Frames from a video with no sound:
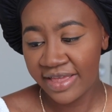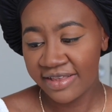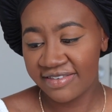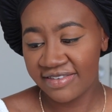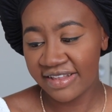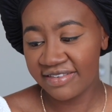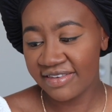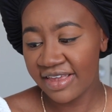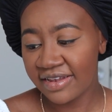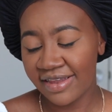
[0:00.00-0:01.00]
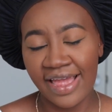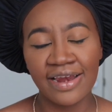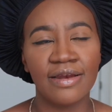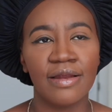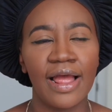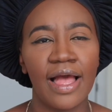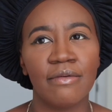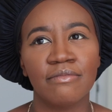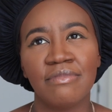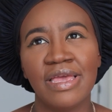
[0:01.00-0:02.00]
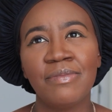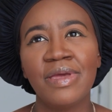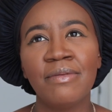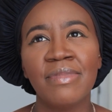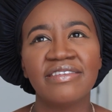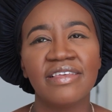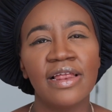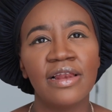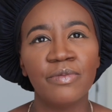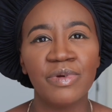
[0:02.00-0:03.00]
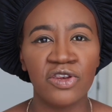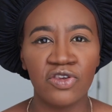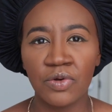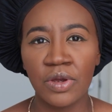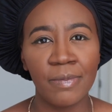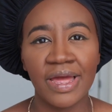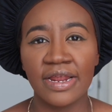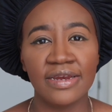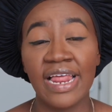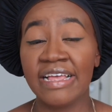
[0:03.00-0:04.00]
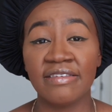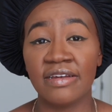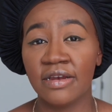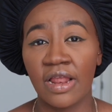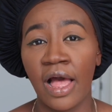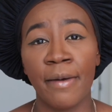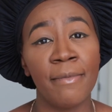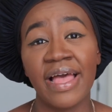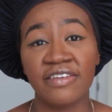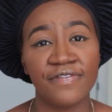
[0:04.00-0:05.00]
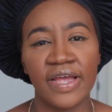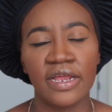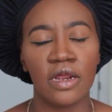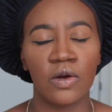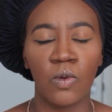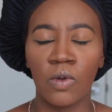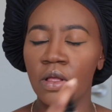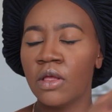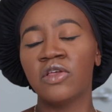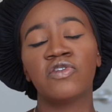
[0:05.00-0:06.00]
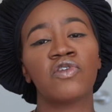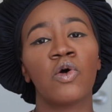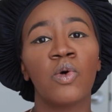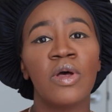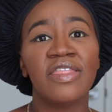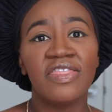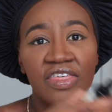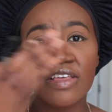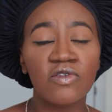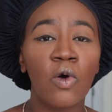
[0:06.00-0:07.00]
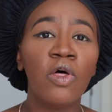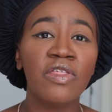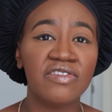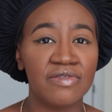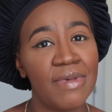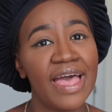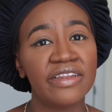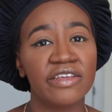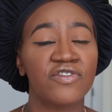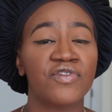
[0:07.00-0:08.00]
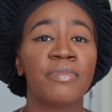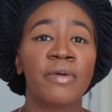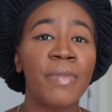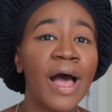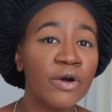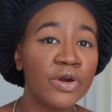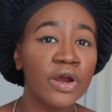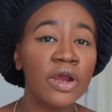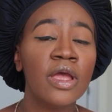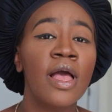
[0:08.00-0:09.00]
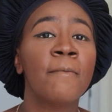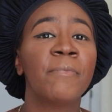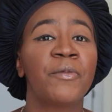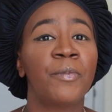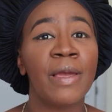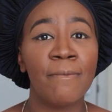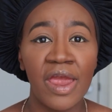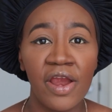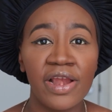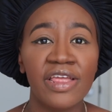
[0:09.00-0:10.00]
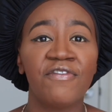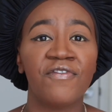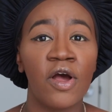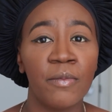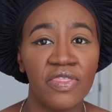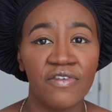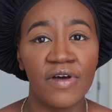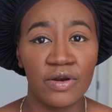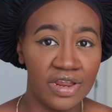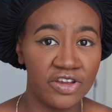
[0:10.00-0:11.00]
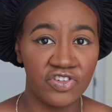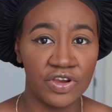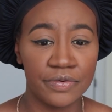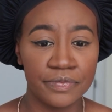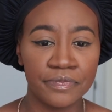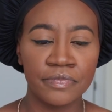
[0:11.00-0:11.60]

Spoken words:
sets it and maybe makes it a little bit dewy, but it doesn't mattify it at all. So all this matte is from the powder, but primarily from the foundation.